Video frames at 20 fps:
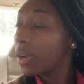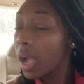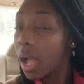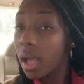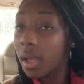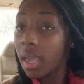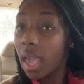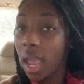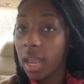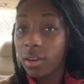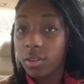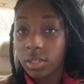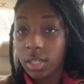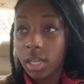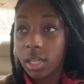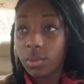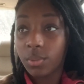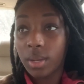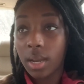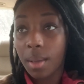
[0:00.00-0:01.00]
I ain't no
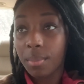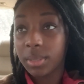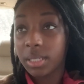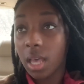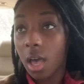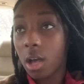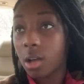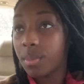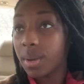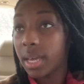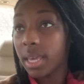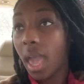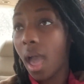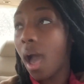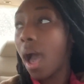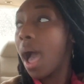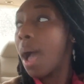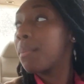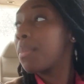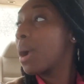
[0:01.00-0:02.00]
telling what I'm gonna talk about, y'all.
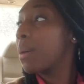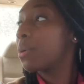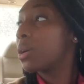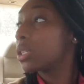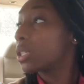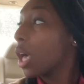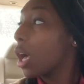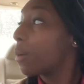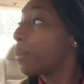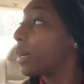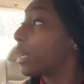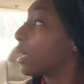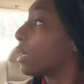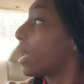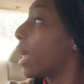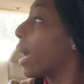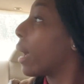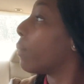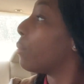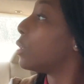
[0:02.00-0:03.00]
I'm probably gonna talk about a
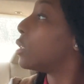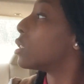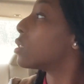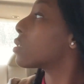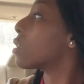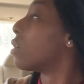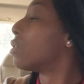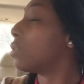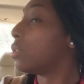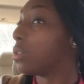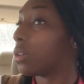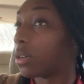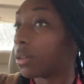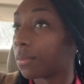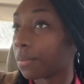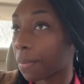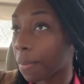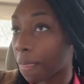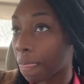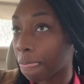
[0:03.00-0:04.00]
lot. We just gonna, you know,
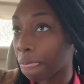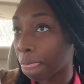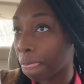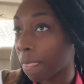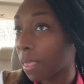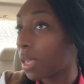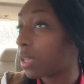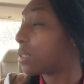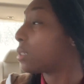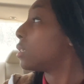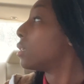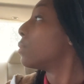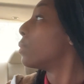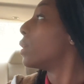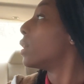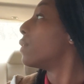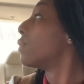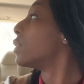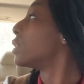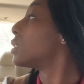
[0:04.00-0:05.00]
see
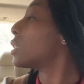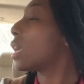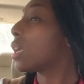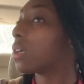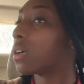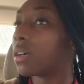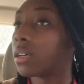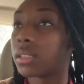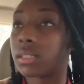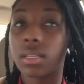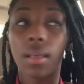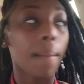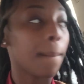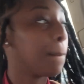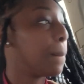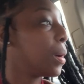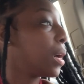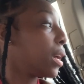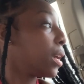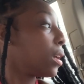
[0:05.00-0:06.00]
wherever it take us.
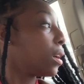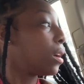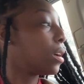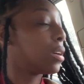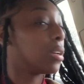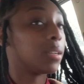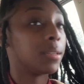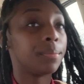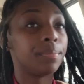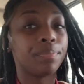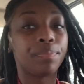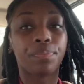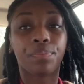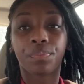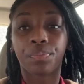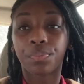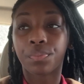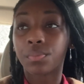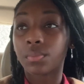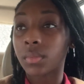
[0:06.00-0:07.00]
But
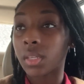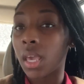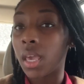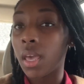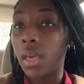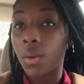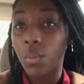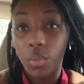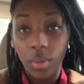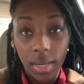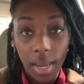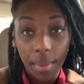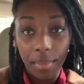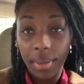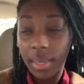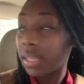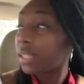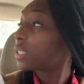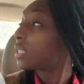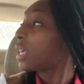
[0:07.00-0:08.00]
with that
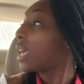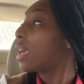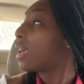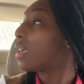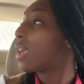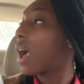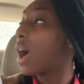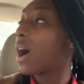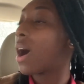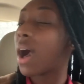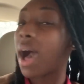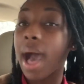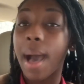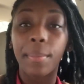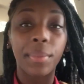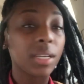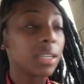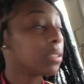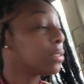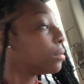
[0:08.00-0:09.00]
being said, y'all,
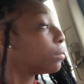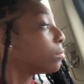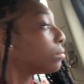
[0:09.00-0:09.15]
I'ma,